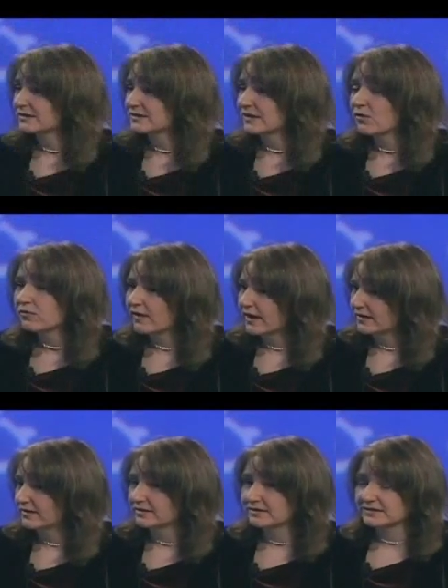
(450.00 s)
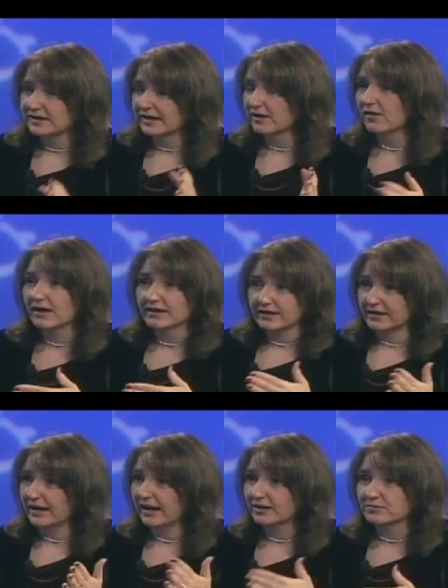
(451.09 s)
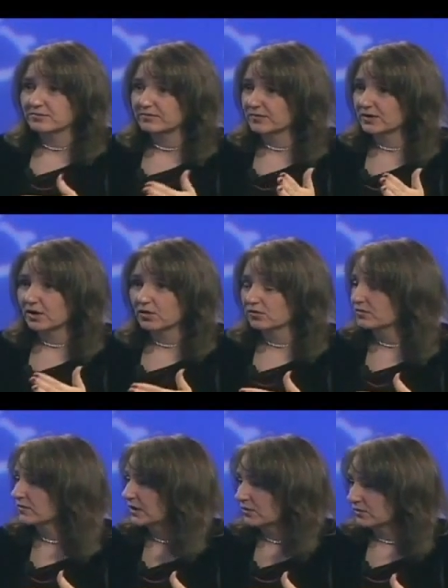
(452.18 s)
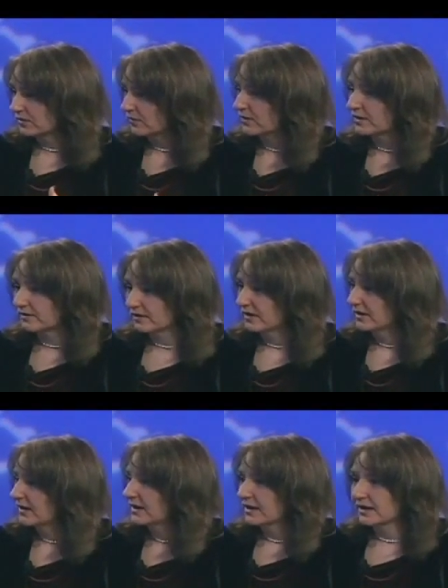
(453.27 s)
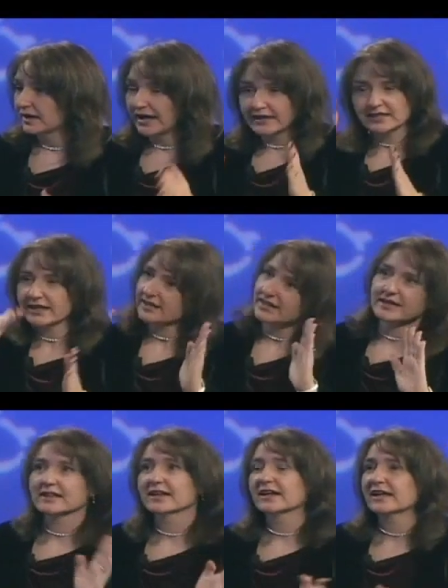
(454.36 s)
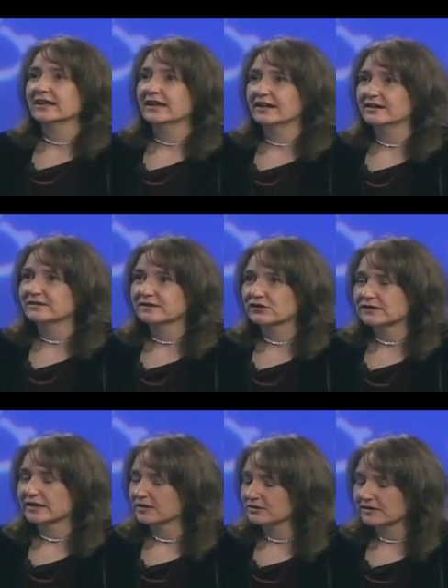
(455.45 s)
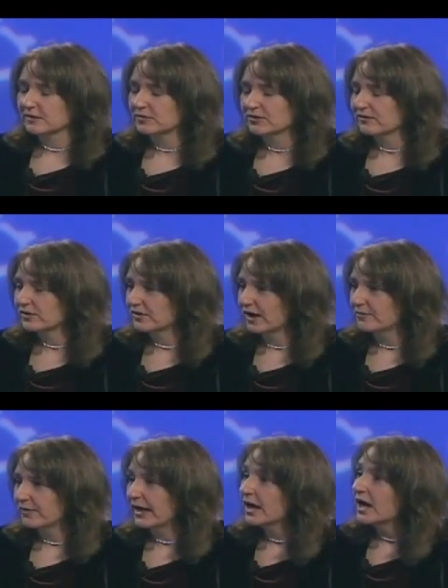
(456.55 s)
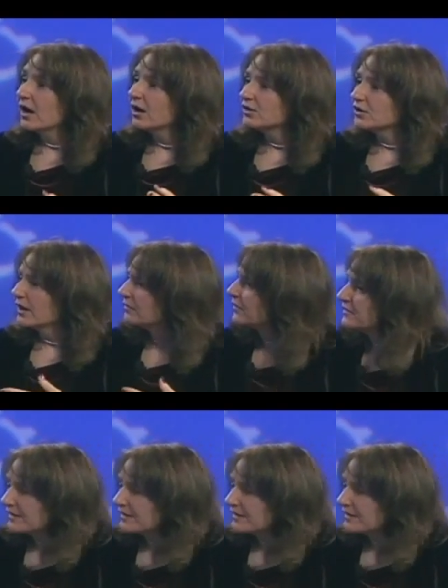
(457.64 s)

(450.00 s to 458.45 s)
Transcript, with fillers: it's so fun to stay on and and go, you know, different different places. I click, yeah. click, click, and, and it's just I learn something new every time. But uh,